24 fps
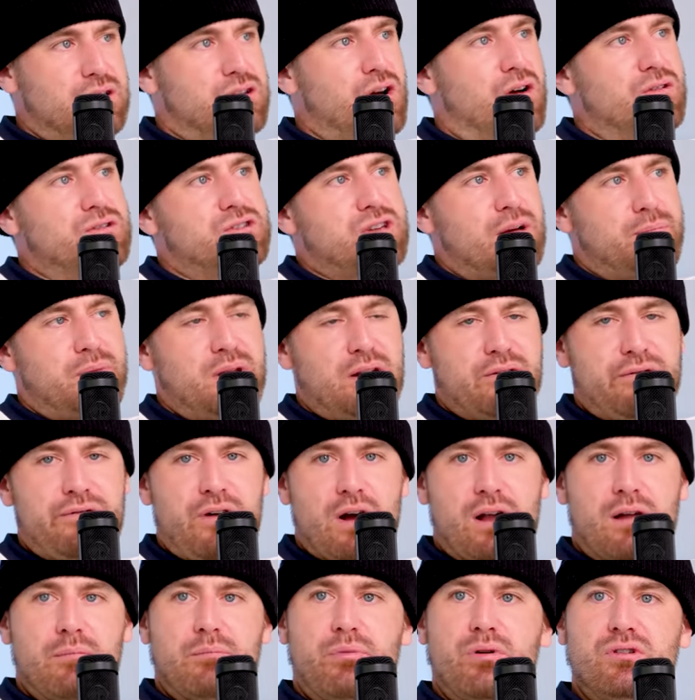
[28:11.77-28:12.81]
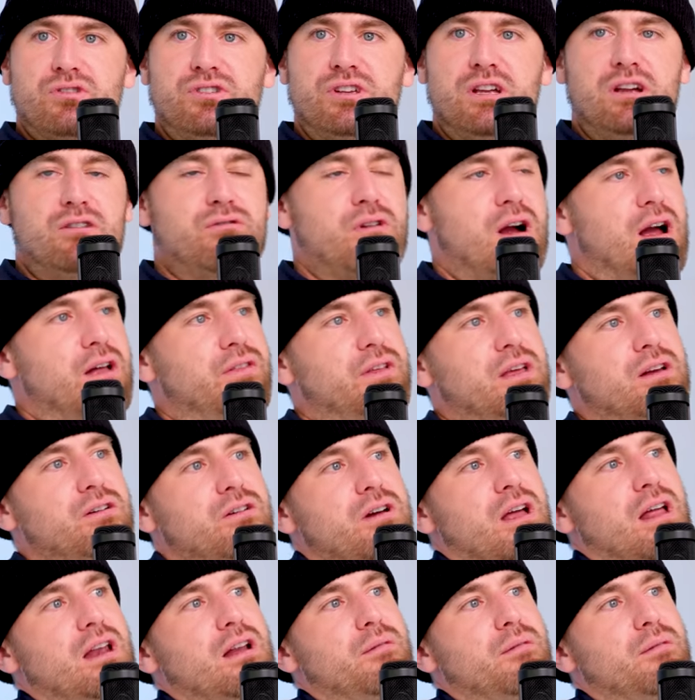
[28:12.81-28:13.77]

don't stop being a fucking pussy and crying on the internet.